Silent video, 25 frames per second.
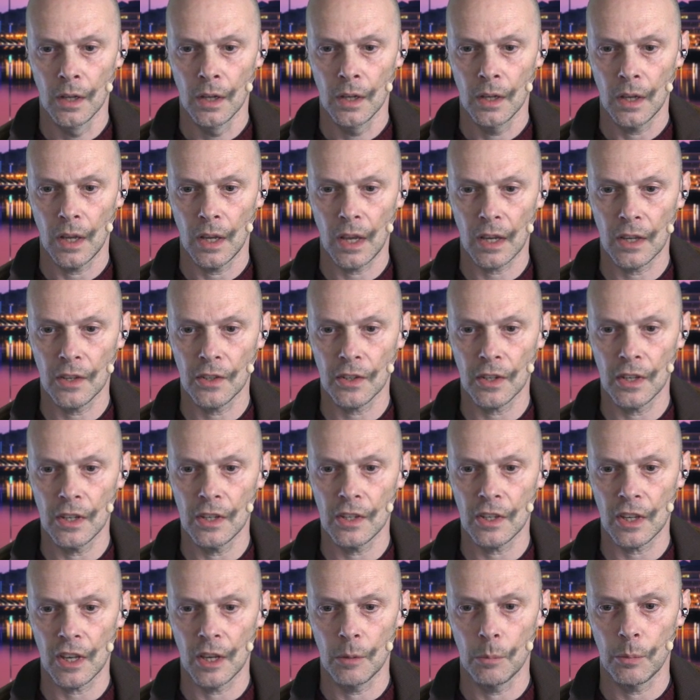X keys
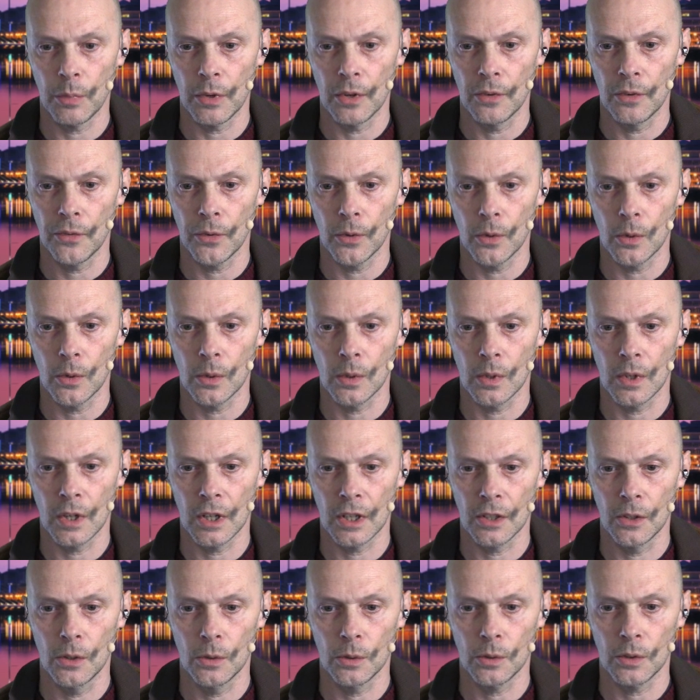MP4, I
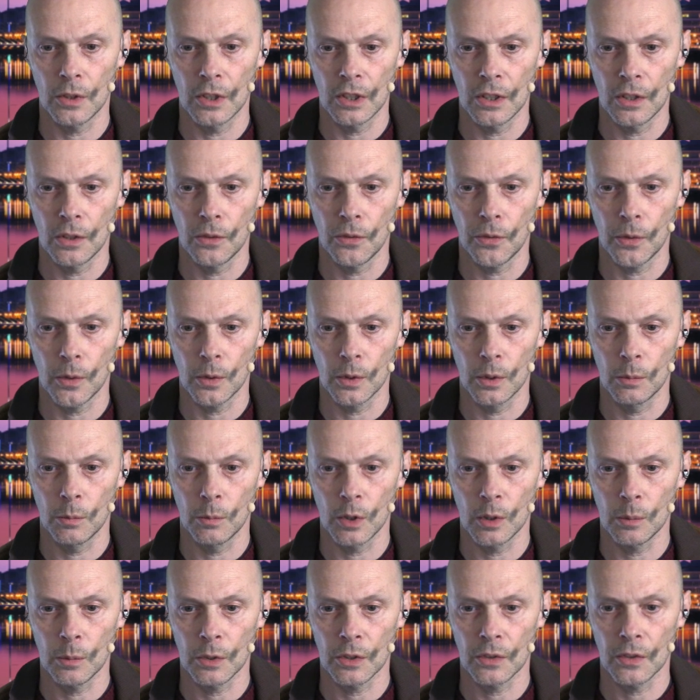don't need it for the
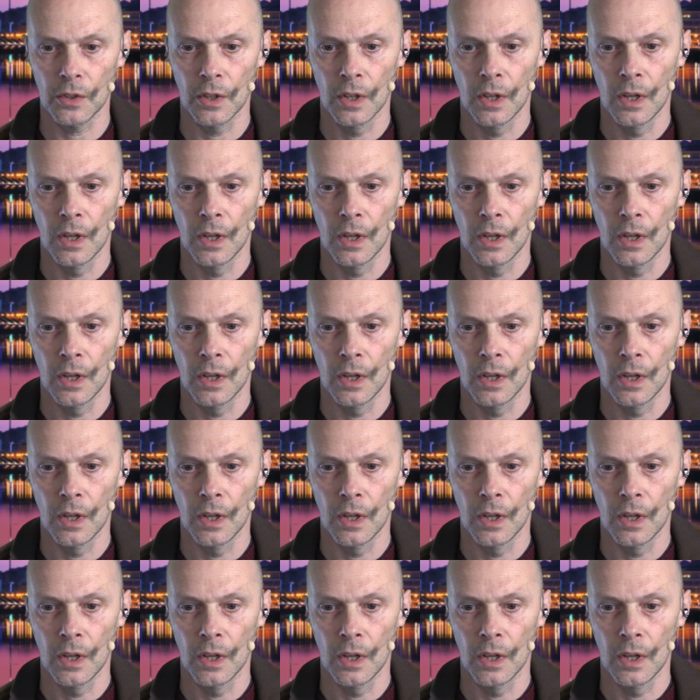moment.